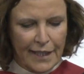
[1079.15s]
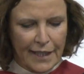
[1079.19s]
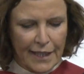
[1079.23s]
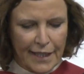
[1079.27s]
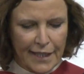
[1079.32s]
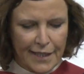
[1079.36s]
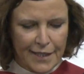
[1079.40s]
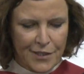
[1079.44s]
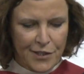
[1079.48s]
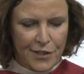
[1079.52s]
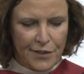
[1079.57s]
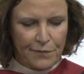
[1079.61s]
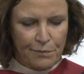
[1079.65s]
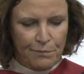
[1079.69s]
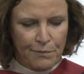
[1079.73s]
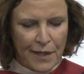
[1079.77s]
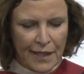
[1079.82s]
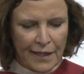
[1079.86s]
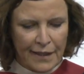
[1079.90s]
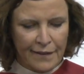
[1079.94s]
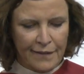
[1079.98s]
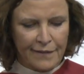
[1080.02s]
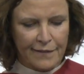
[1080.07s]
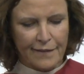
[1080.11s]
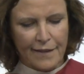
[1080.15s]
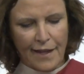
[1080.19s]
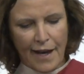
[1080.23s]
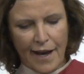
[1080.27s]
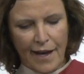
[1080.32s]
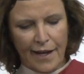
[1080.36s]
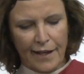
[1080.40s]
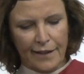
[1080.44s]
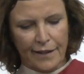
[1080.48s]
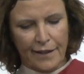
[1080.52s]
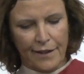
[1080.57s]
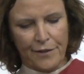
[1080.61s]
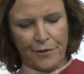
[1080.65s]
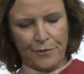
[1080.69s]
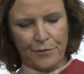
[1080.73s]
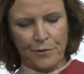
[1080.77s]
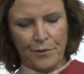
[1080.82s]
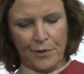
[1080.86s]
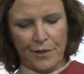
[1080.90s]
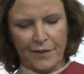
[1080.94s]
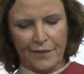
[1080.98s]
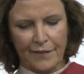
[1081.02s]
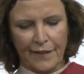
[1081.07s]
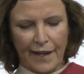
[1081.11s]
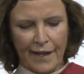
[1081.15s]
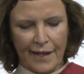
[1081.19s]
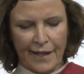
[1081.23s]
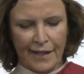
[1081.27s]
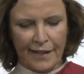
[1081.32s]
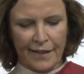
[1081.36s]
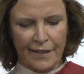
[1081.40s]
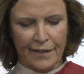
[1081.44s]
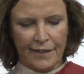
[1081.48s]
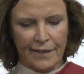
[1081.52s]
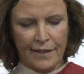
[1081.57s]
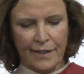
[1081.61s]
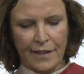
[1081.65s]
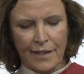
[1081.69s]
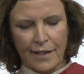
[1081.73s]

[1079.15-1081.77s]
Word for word: It just means that through design,